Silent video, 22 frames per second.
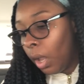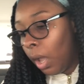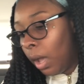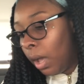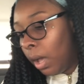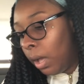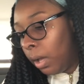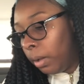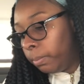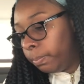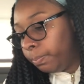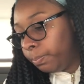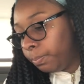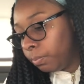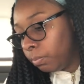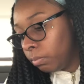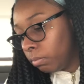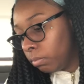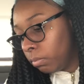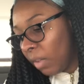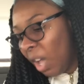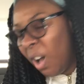
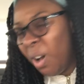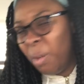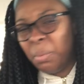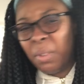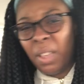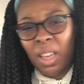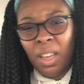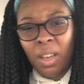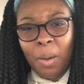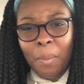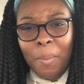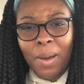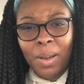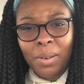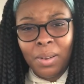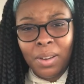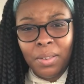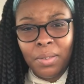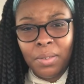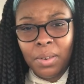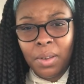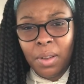I hope that helped. I
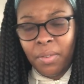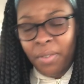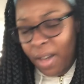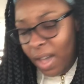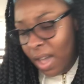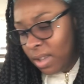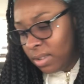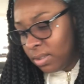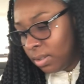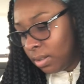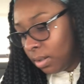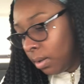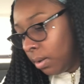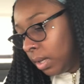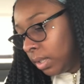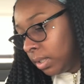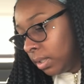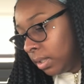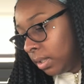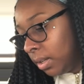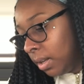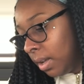don't even know if I answered the
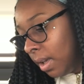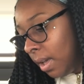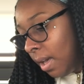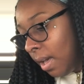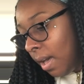question.